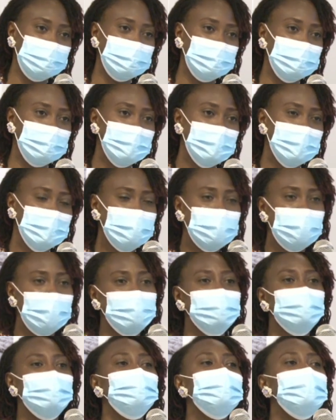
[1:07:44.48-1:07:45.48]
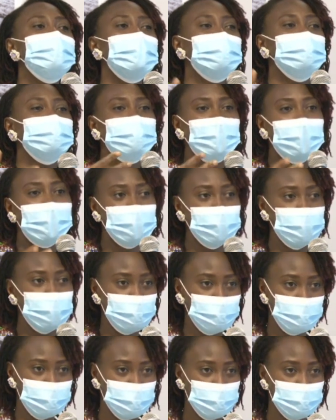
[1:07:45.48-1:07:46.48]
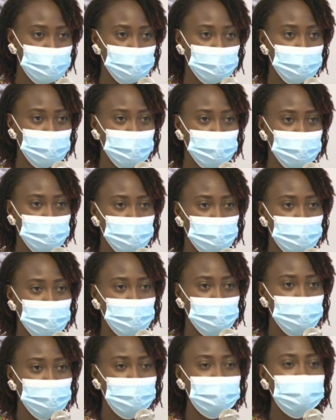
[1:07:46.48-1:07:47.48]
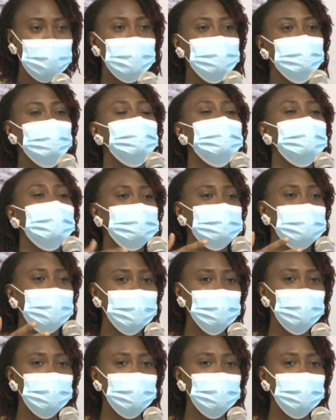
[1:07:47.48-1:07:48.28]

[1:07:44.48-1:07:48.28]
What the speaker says: he has to nurture you. He has to nurture you,